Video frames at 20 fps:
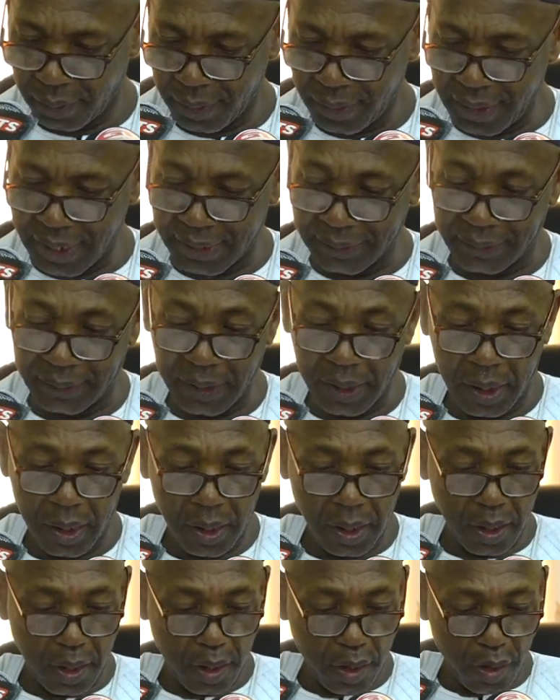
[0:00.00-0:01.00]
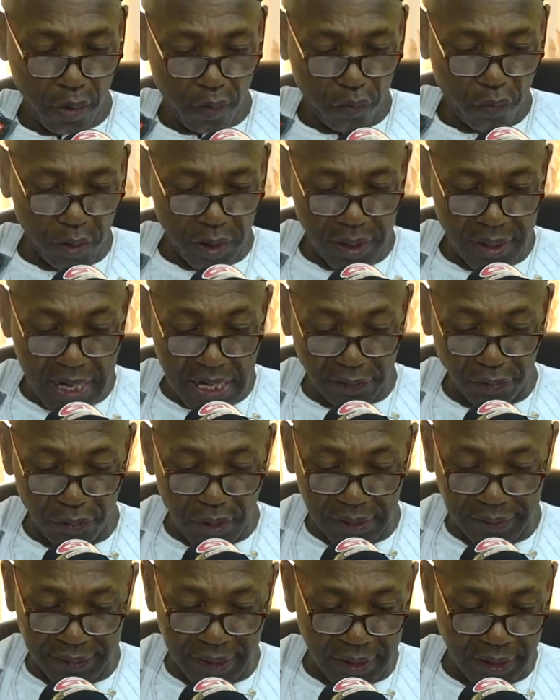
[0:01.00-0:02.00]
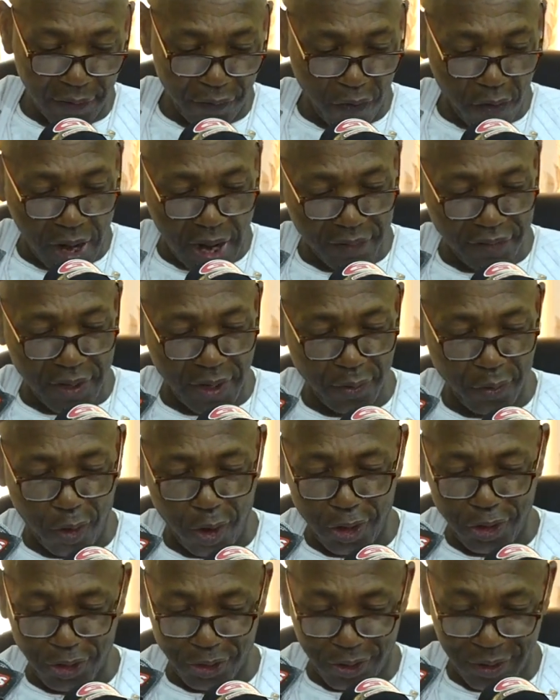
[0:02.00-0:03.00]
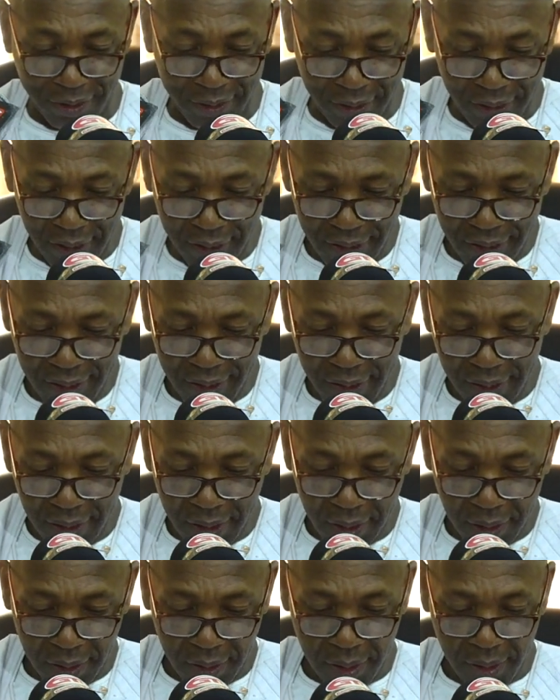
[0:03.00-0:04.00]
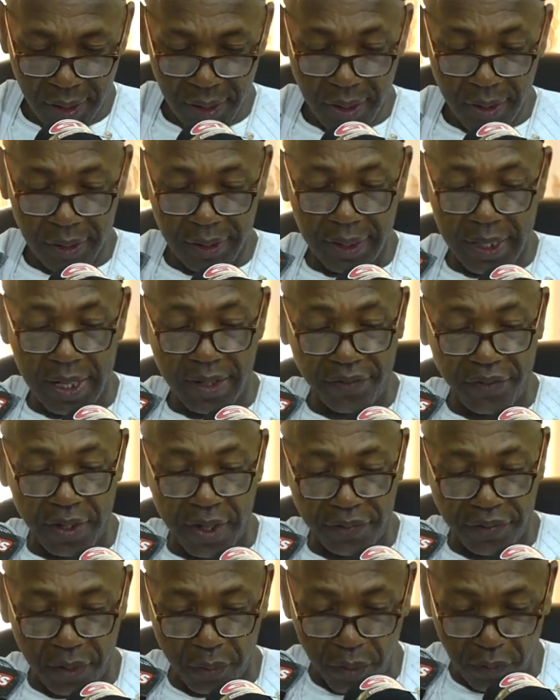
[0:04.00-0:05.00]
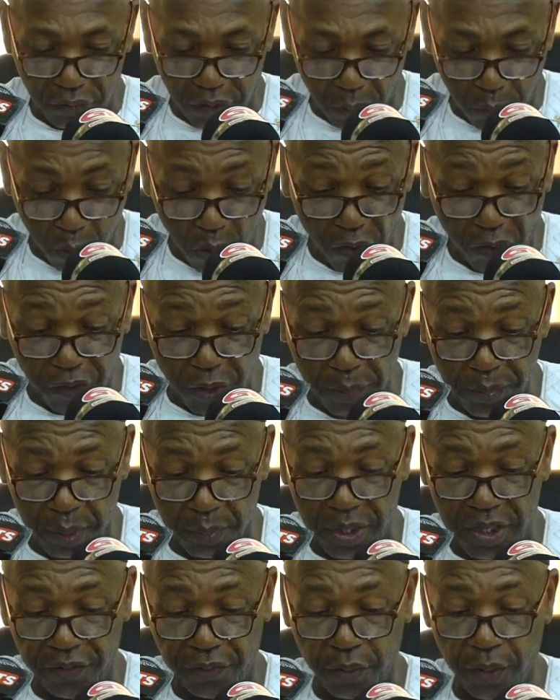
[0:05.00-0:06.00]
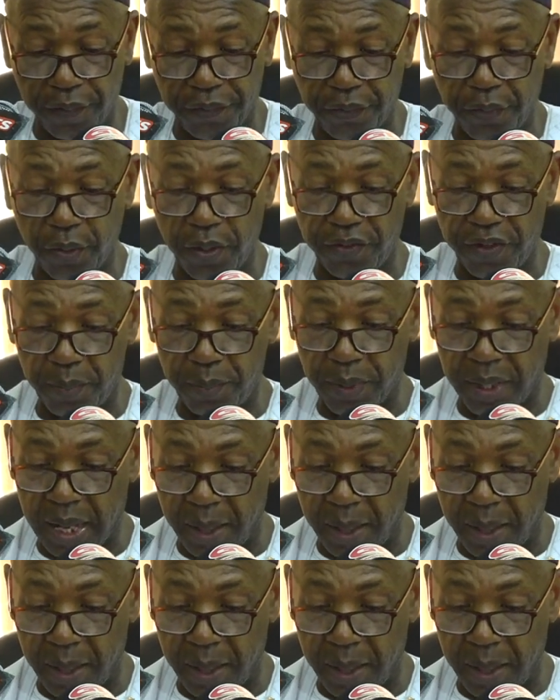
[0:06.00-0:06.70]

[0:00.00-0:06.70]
Yes. For the National Center for Arts and Culture, the NCAC, with support from the Ministry of Tourism,